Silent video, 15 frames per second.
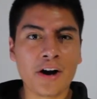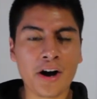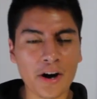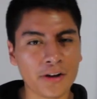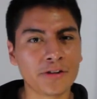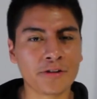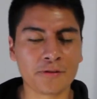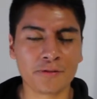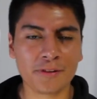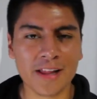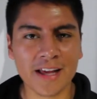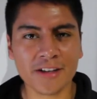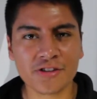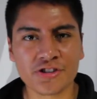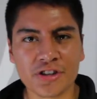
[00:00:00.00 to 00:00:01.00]
on their
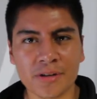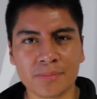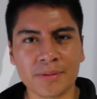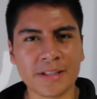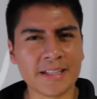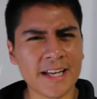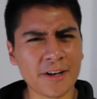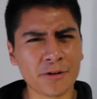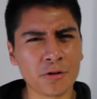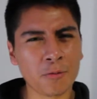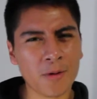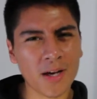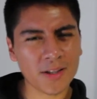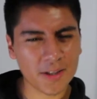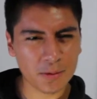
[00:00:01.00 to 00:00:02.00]
flagship, and I don't know
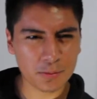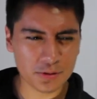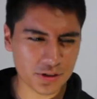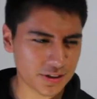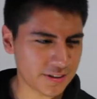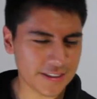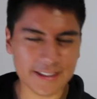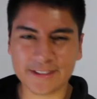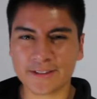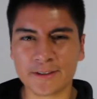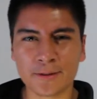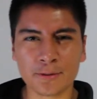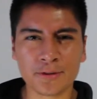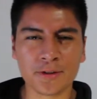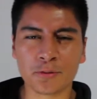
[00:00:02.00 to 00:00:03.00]
why they would just
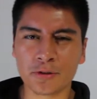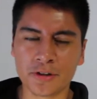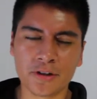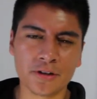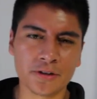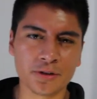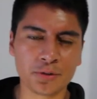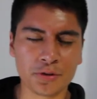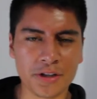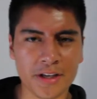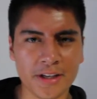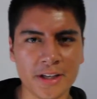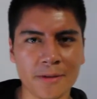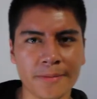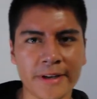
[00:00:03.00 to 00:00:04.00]
exclude the
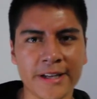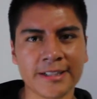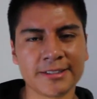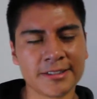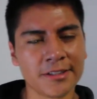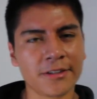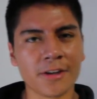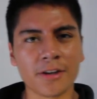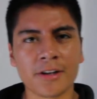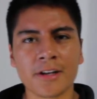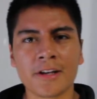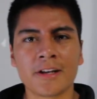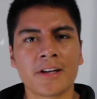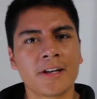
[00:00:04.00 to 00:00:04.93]
128 gigabyte SD card